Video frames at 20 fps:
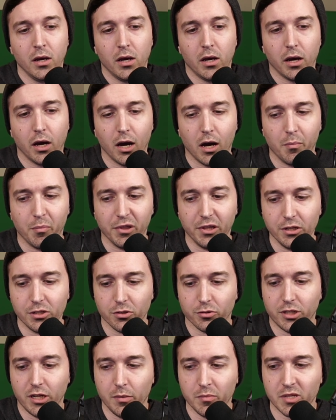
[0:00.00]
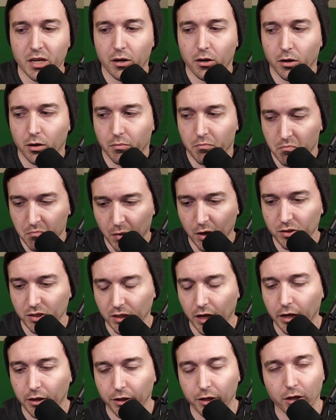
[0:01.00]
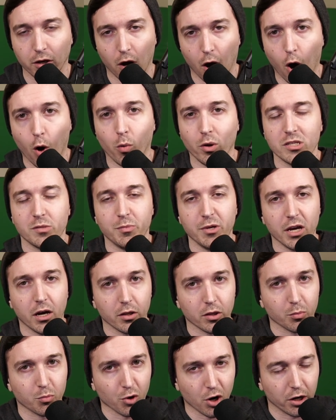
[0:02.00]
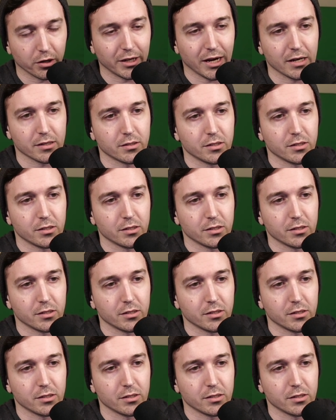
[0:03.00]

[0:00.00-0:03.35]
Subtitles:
But these are teams that are most likely going to always be on the broadcast.